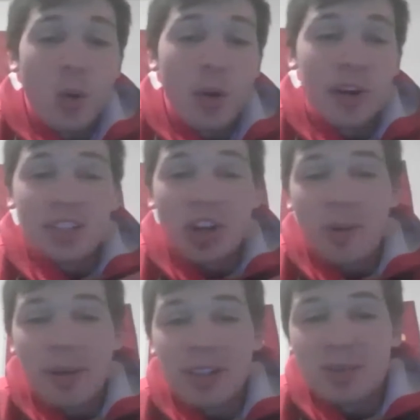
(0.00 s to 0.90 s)
We're going to
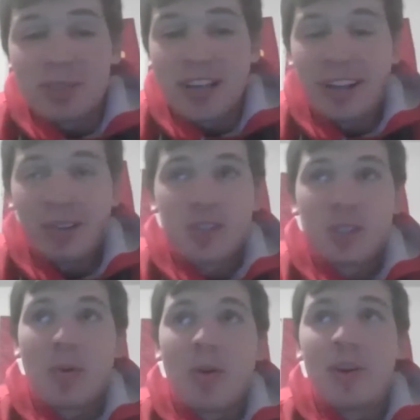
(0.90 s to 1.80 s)
talk about some Cyclone
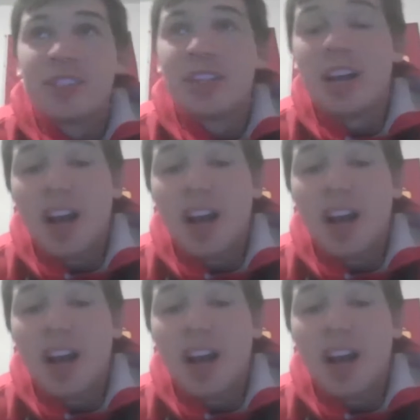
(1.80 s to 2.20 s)
sports.